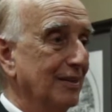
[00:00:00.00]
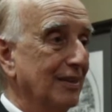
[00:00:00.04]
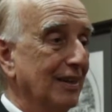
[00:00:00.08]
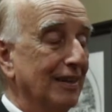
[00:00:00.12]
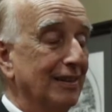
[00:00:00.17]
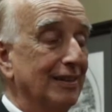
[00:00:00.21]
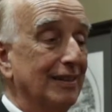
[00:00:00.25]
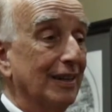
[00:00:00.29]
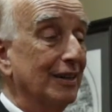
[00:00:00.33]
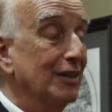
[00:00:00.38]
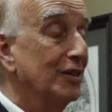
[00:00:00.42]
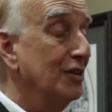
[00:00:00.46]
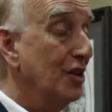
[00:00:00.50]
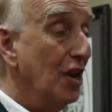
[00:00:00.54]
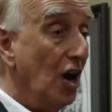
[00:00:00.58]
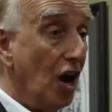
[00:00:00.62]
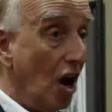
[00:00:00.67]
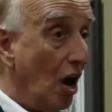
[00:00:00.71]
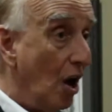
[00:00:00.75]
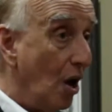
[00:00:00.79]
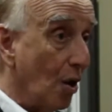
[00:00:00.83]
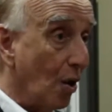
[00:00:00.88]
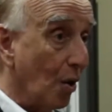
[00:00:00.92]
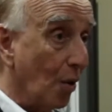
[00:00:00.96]
And I said,
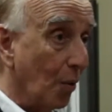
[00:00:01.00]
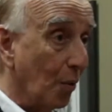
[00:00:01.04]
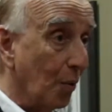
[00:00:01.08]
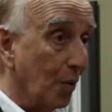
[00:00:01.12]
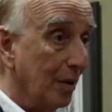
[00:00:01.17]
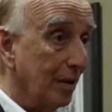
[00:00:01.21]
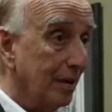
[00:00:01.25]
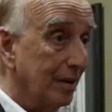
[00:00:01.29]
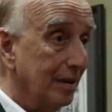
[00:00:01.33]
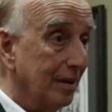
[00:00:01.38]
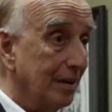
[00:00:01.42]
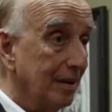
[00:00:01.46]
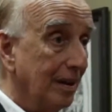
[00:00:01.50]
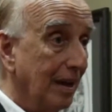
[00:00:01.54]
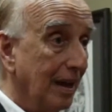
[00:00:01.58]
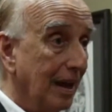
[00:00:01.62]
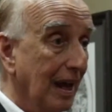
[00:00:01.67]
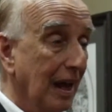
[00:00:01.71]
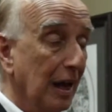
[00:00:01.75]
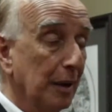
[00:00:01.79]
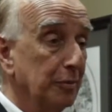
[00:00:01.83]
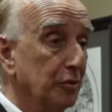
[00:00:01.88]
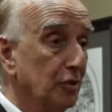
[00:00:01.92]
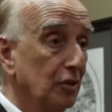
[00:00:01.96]
no,
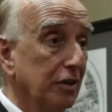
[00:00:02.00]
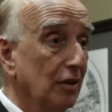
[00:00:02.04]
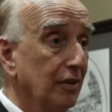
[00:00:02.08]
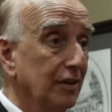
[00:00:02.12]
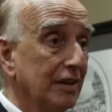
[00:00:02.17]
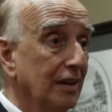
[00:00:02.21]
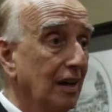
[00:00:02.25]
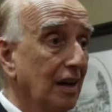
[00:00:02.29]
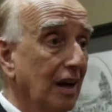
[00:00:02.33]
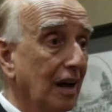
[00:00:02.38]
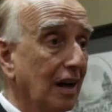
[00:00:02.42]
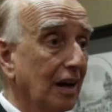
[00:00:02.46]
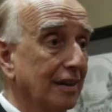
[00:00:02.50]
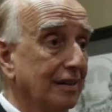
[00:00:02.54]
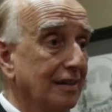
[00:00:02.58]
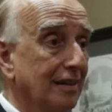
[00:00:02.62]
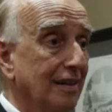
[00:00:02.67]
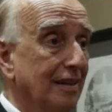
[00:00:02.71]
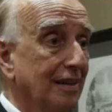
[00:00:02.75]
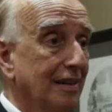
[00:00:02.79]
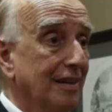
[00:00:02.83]
absolutely not.